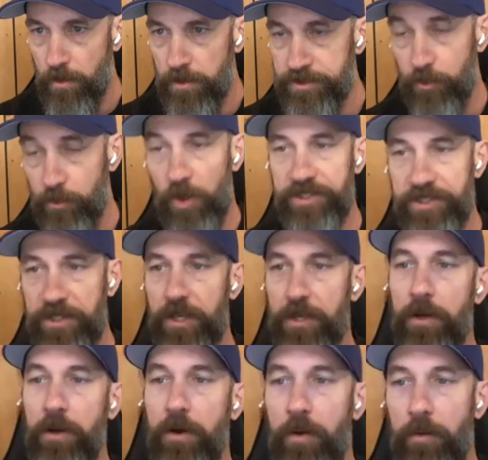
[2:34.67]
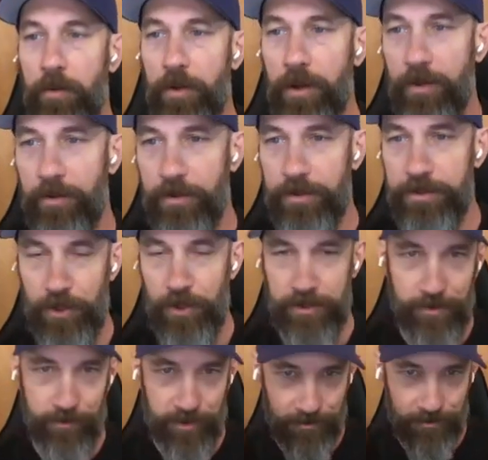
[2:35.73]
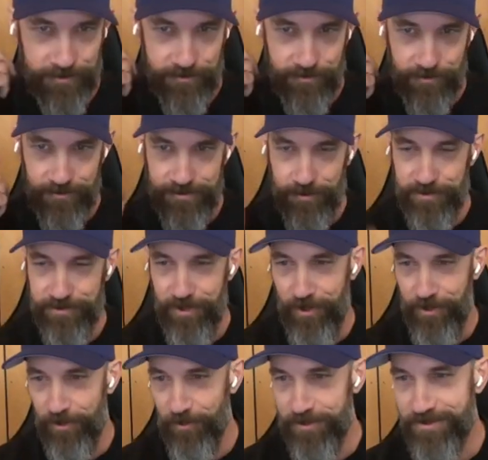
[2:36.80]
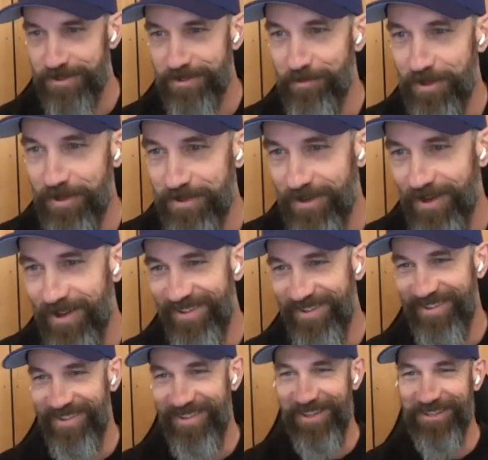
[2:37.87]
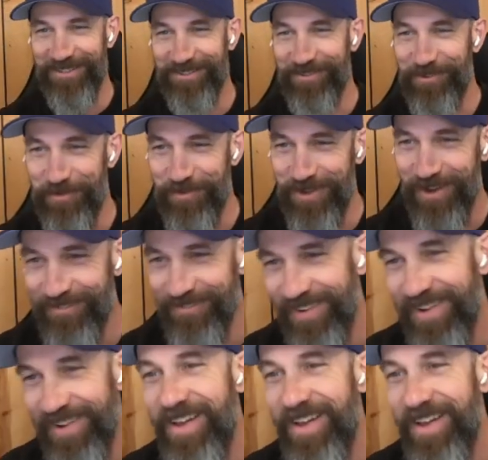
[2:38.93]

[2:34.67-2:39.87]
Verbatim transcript: so the question is, sorry, someone's audio was in my deal. That threw me up.